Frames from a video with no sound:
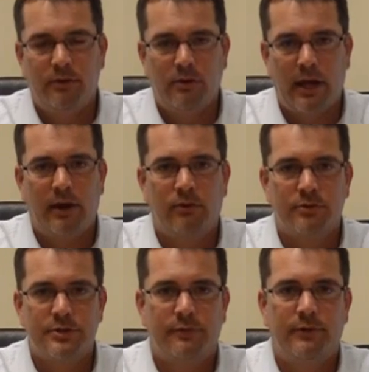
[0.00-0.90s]
collateral
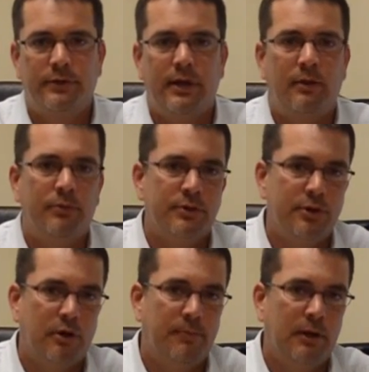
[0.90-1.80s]
and stuff like that we're going to
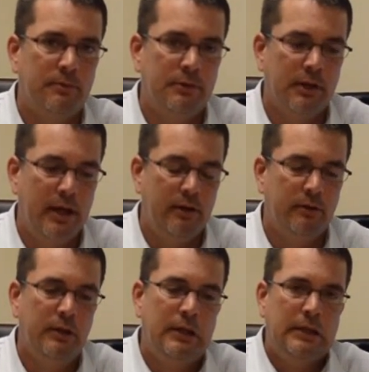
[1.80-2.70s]
talk about a little bit later.